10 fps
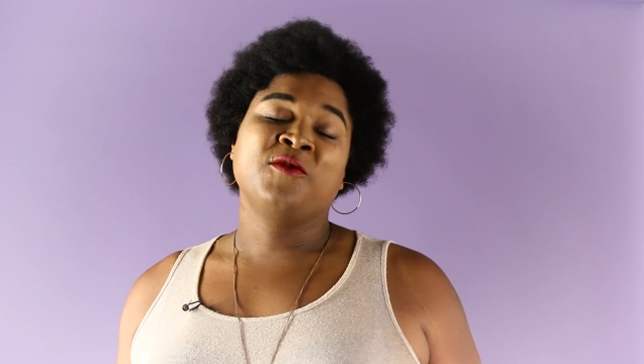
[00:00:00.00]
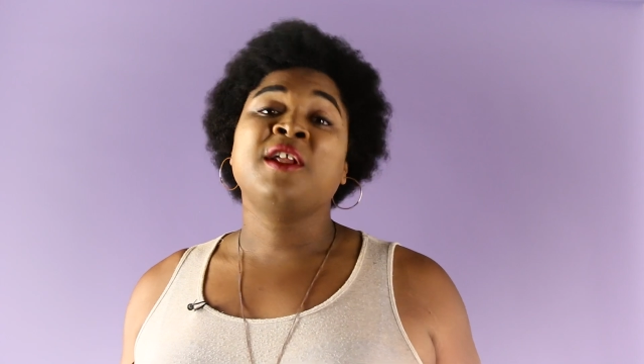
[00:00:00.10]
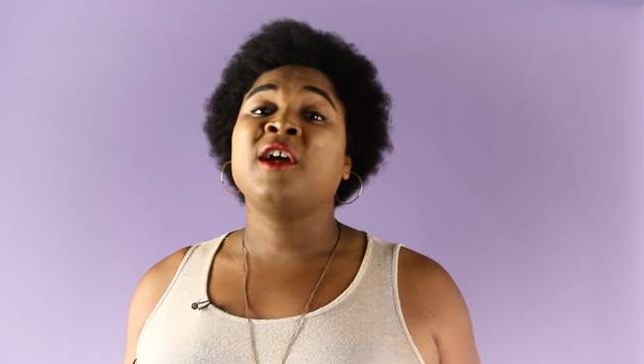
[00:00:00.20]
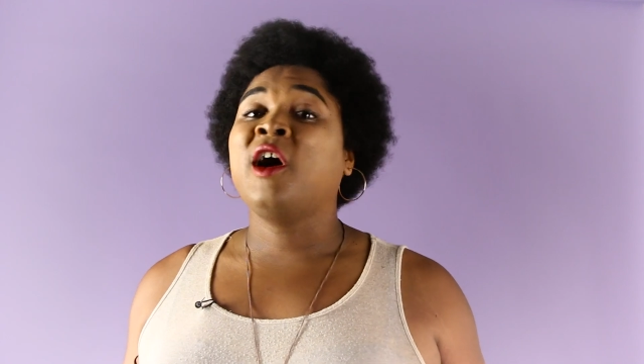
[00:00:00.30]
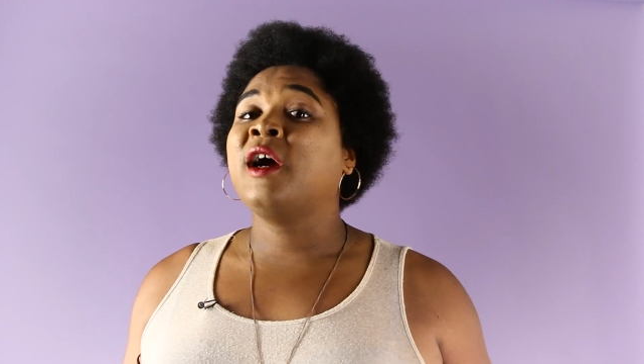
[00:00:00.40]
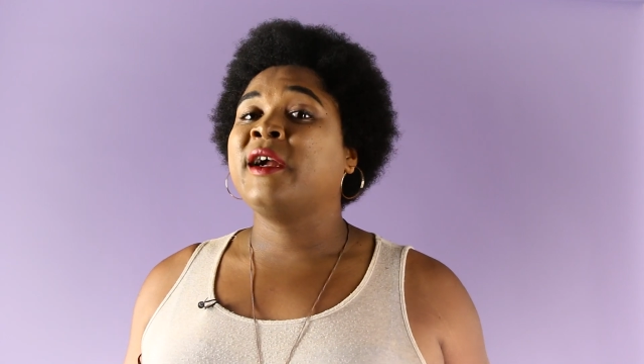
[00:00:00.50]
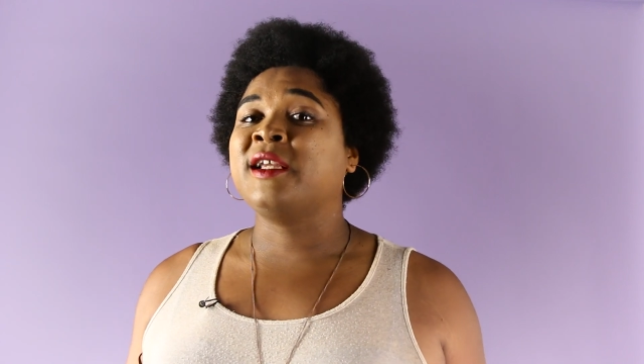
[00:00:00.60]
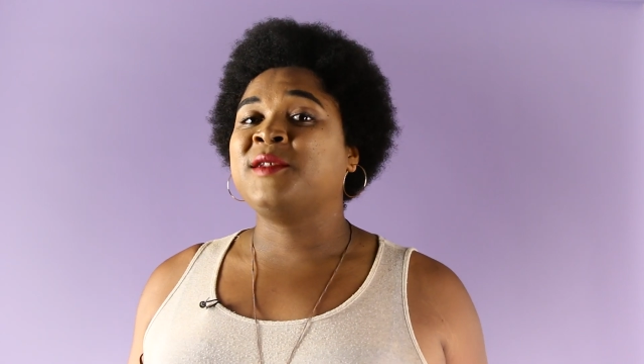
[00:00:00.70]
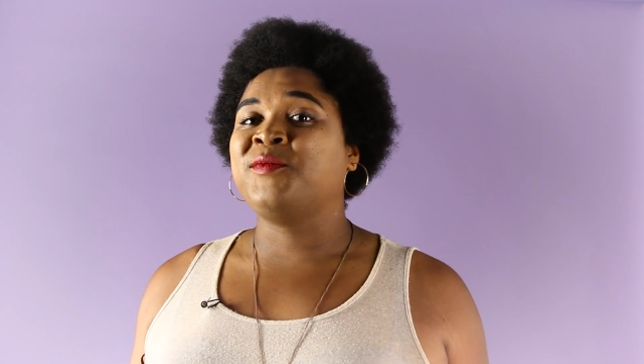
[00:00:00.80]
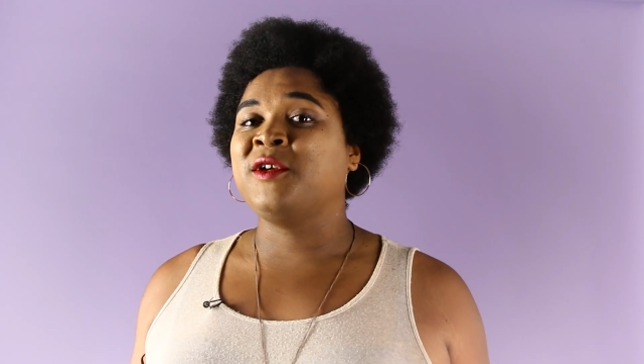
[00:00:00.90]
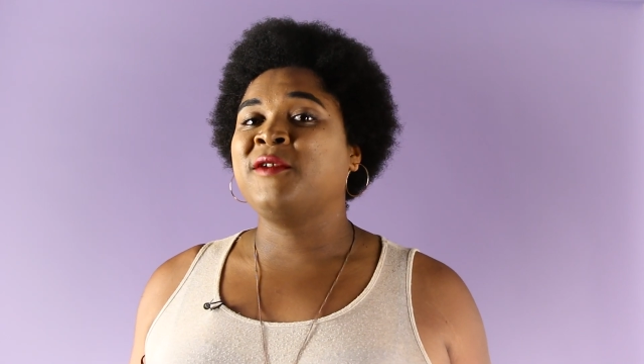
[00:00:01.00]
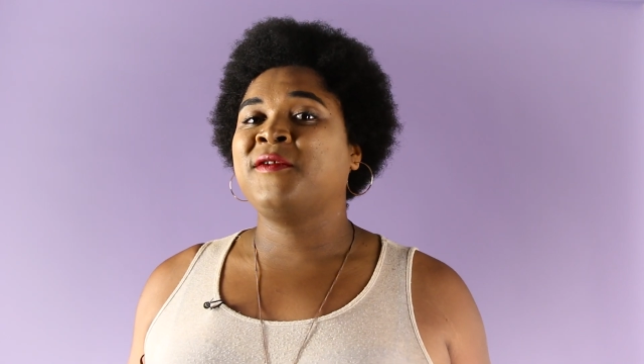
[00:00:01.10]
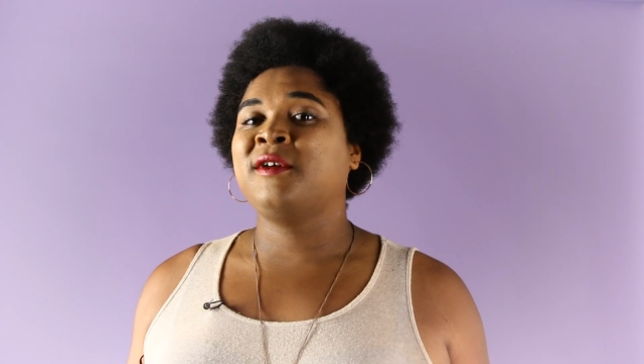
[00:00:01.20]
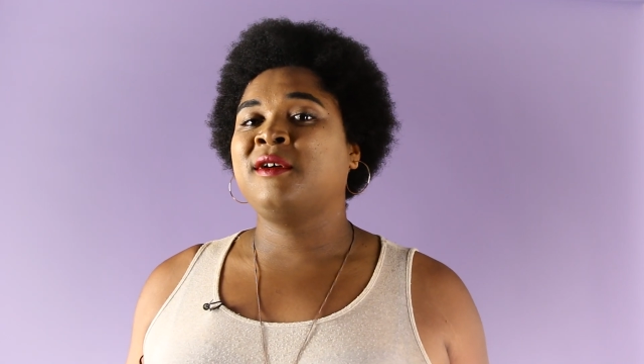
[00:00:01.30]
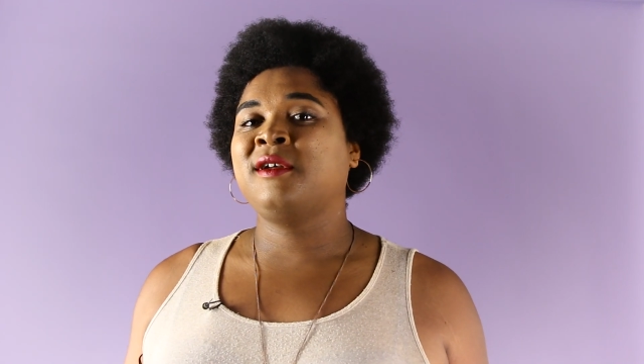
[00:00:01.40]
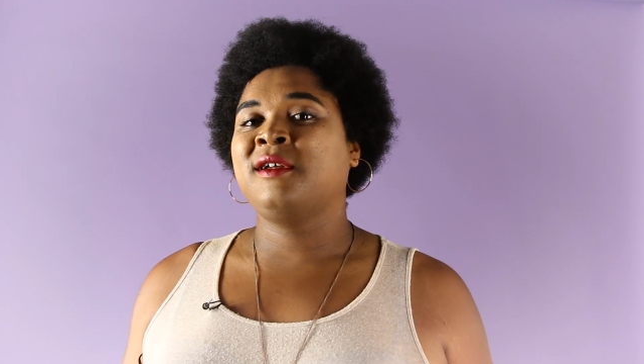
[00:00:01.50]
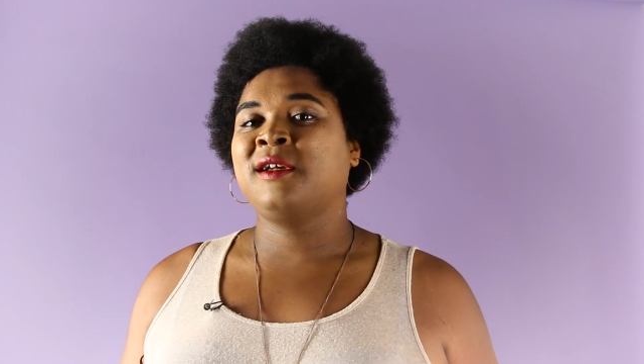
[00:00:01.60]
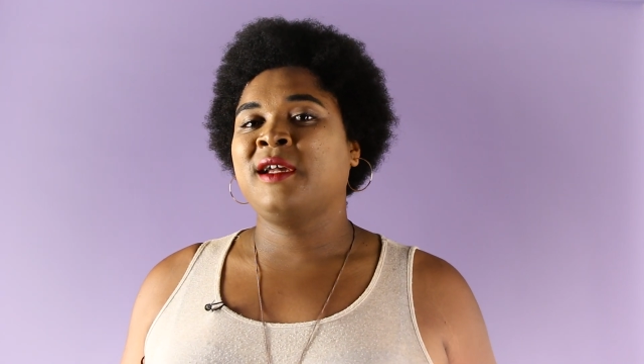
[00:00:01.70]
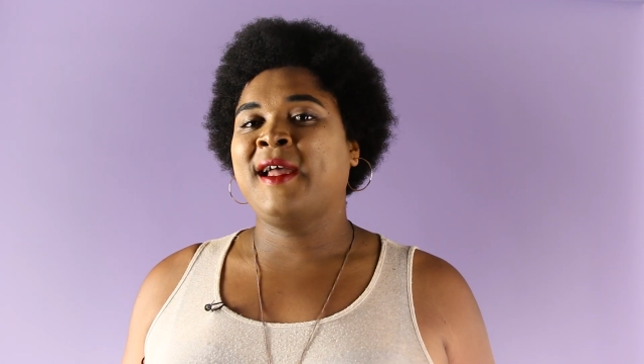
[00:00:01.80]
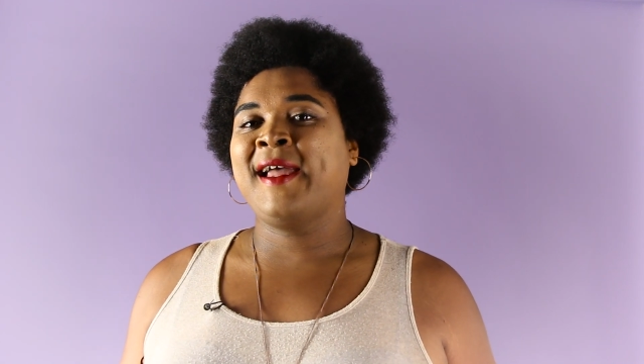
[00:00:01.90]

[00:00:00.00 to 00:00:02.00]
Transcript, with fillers: You really are as beautiful